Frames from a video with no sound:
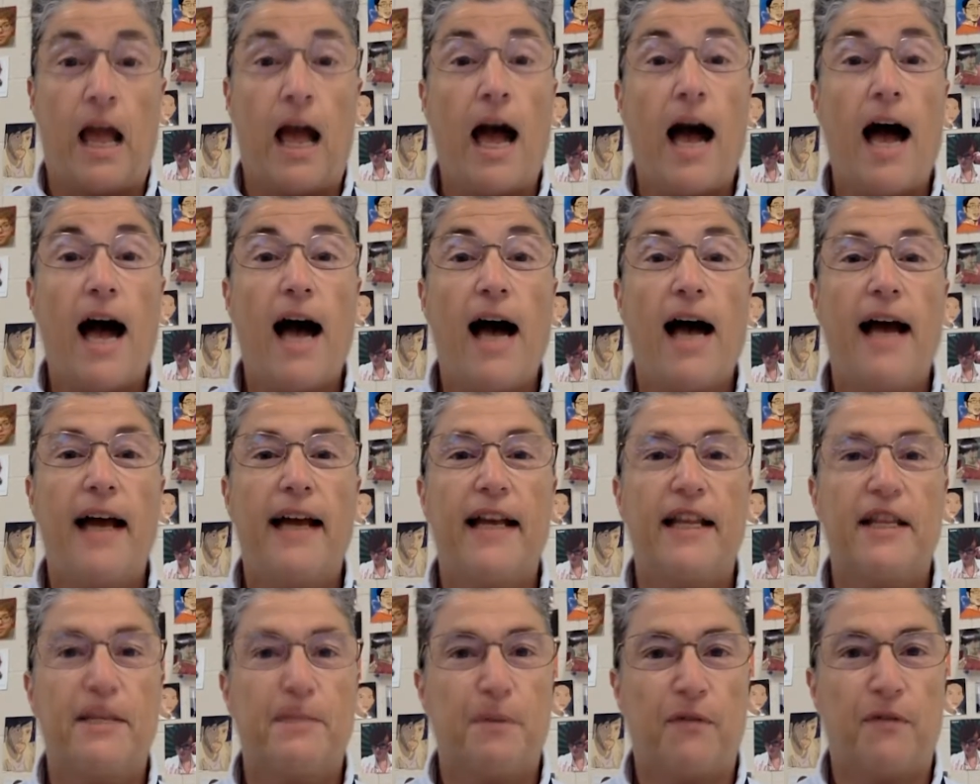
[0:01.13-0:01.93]
Hi,
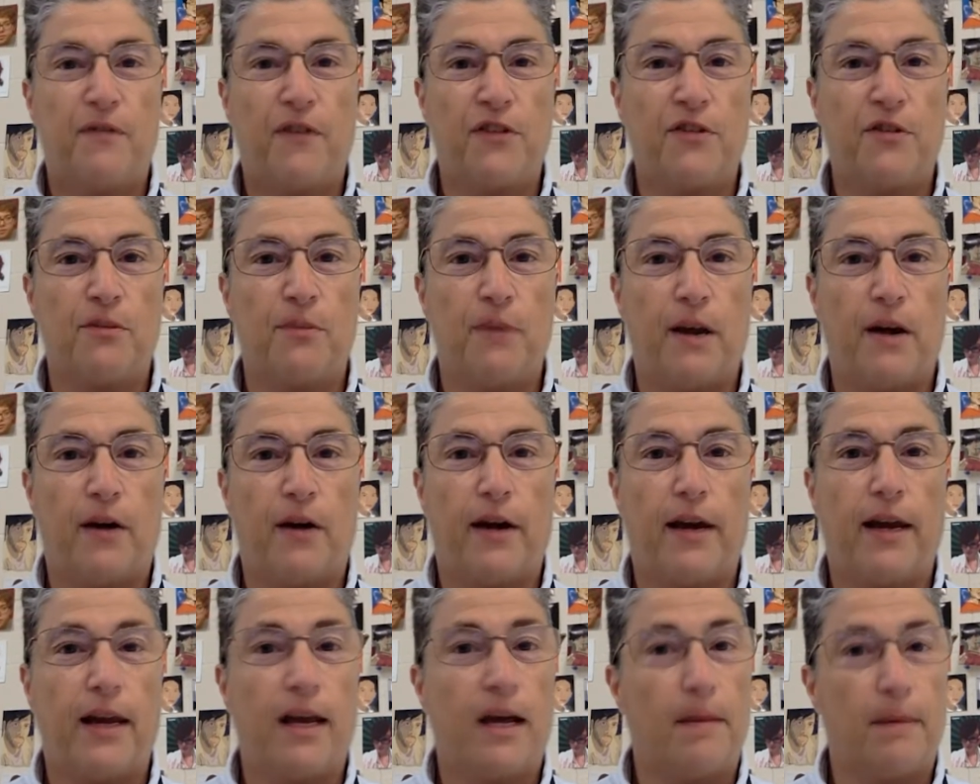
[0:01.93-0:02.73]
it's Professor Mary
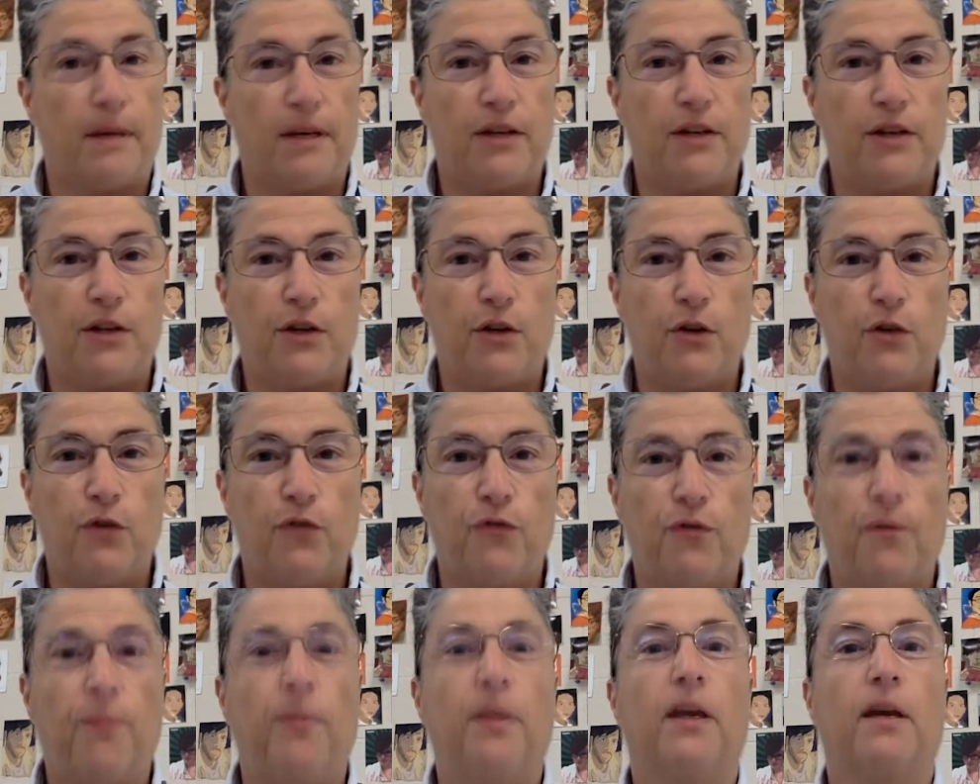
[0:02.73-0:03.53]
coming to you
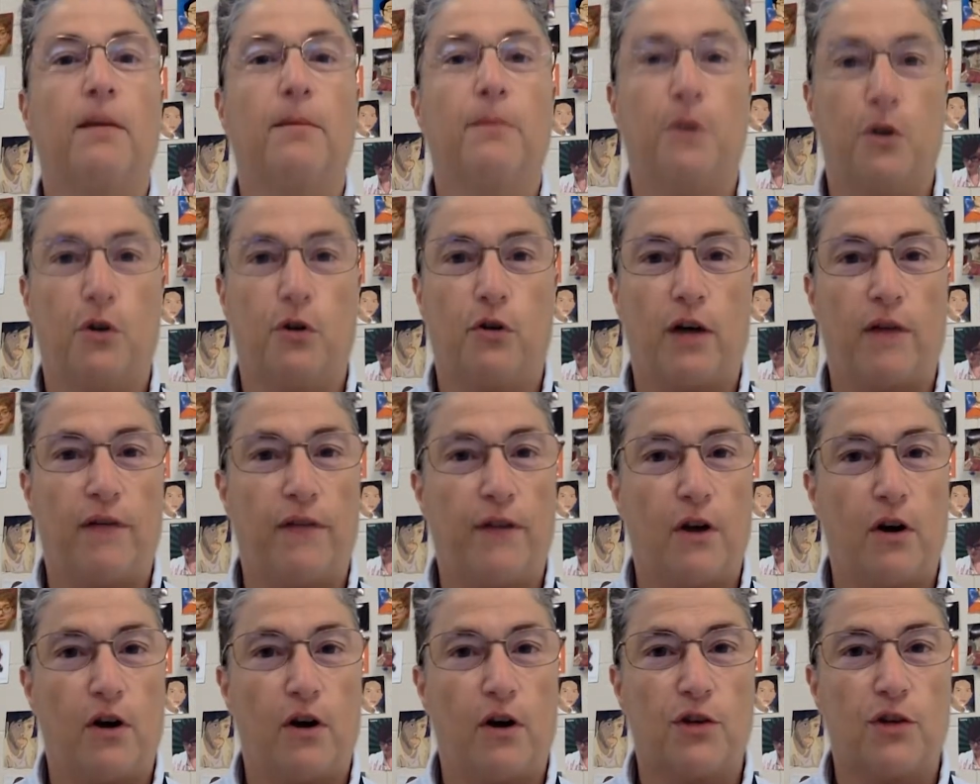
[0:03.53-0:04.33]
from the Computer Graphic
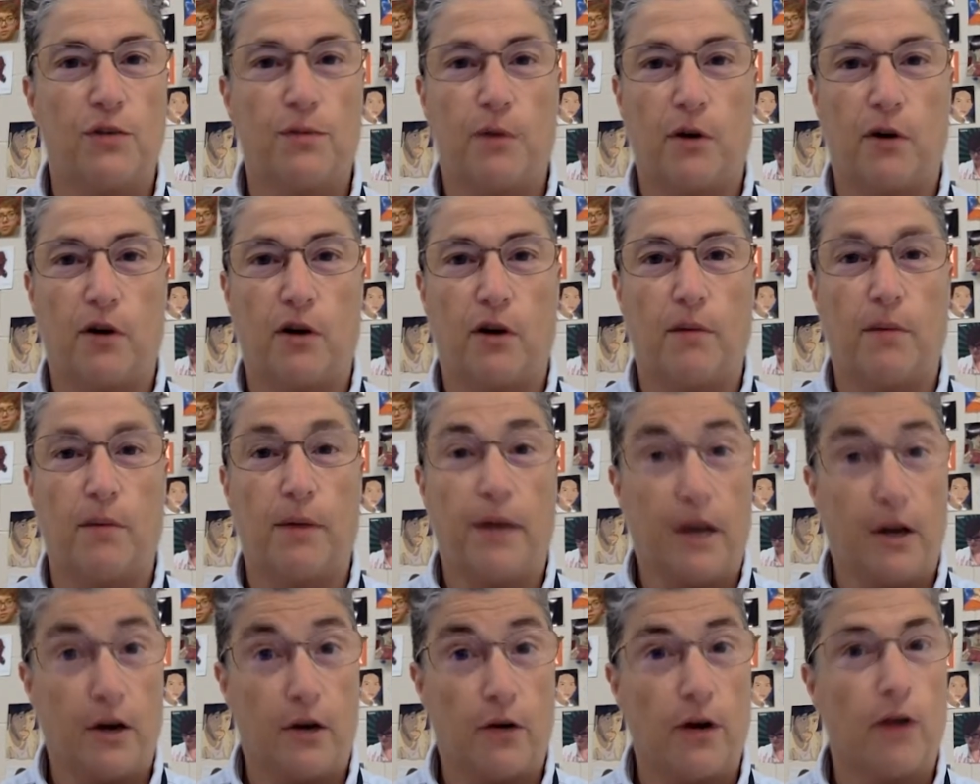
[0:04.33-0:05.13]
Arts program
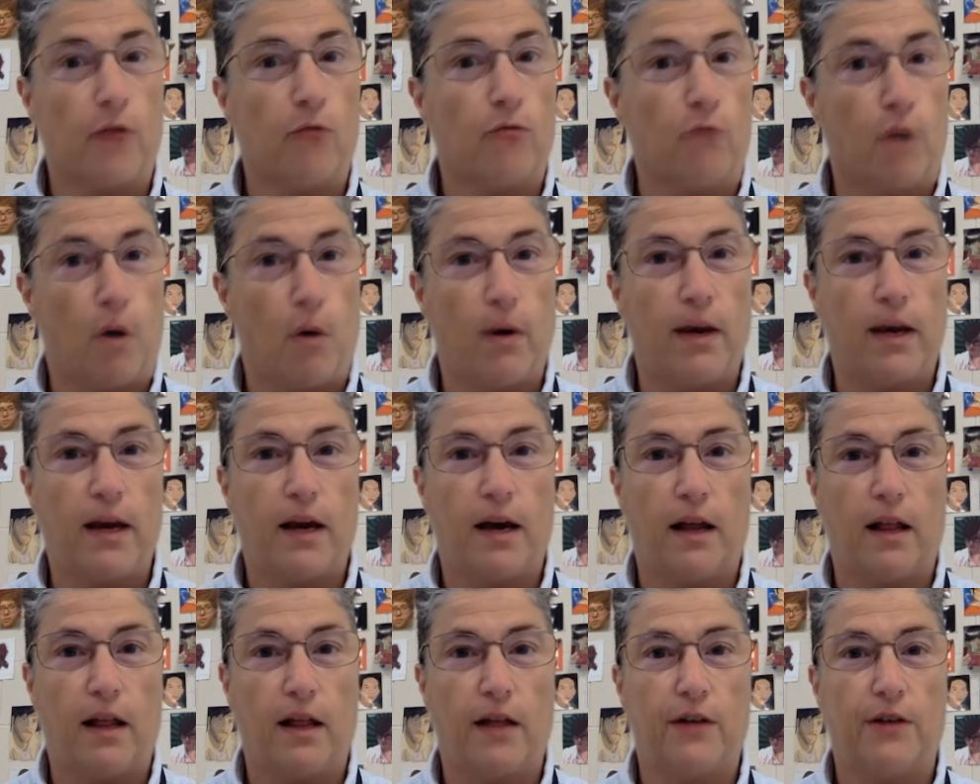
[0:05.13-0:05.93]
here at Rowan
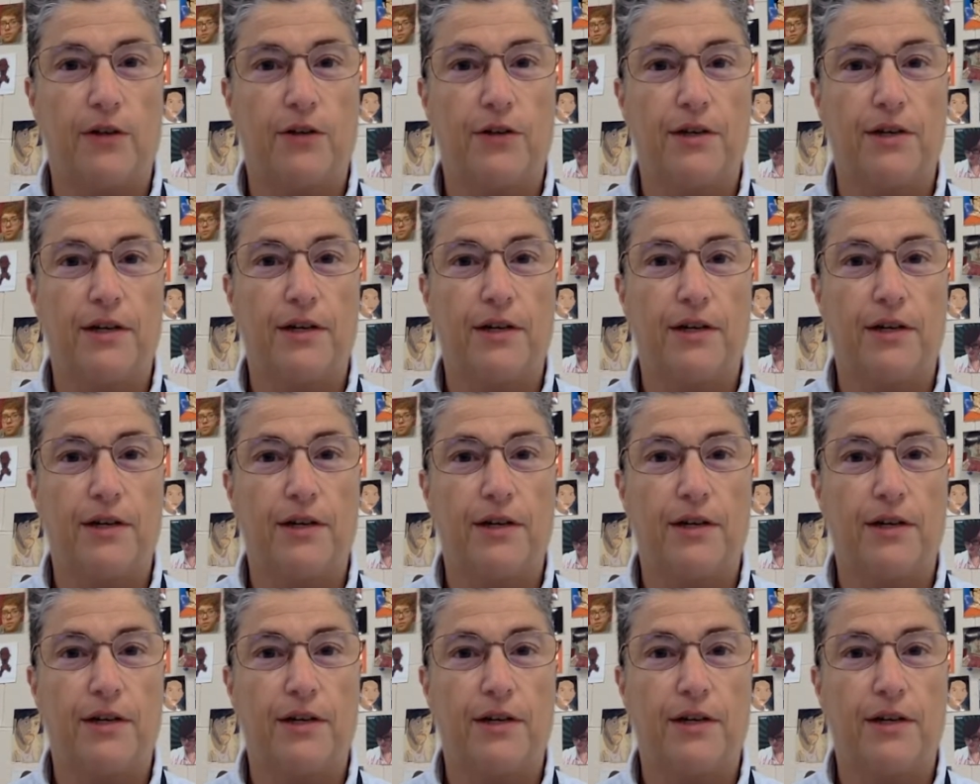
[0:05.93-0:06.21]
College.